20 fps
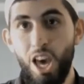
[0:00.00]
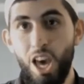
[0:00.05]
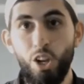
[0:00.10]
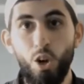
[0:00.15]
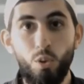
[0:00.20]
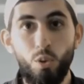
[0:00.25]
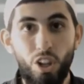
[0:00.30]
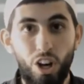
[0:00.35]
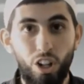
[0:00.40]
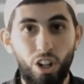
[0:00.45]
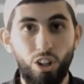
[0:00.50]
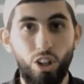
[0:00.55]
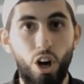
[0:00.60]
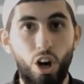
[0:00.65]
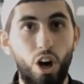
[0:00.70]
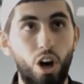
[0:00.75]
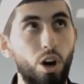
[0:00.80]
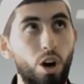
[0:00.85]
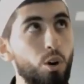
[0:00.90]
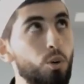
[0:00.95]
and know that
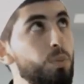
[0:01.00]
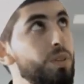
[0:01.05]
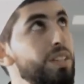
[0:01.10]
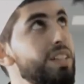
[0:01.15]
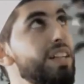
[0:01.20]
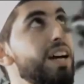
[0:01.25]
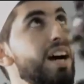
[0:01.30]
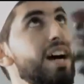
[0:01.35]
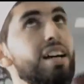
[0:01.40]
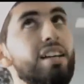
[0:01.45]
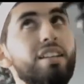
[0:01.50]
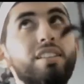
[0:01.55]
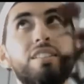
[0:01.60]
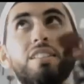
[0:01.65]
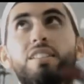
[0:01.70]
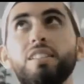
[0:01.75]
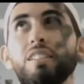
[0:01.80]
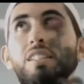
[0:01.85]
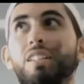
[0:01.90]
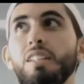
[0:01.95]
Allah will be
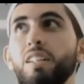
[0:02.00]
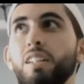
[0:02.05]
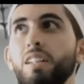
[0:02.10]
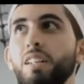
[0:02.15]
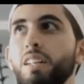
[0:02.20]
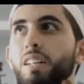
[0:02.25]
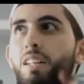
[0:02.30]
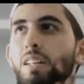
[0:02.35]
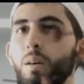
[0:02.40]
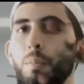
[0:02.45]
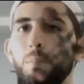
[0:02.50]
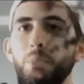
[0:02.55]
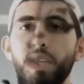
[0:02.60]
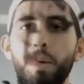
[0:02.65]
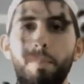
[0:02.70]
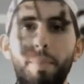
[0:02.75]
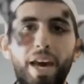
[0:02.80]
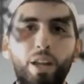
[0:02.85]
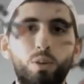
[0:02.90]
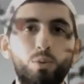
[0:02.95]
kinder. Be a
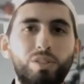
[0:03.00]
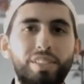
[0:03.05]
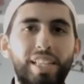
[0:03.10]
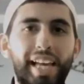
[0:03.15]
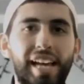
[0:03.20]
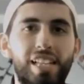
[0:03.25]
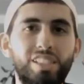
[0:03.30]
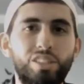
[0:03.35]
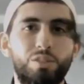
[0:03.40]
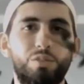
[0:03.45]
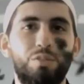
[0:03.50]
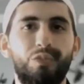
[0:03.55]
man who stands in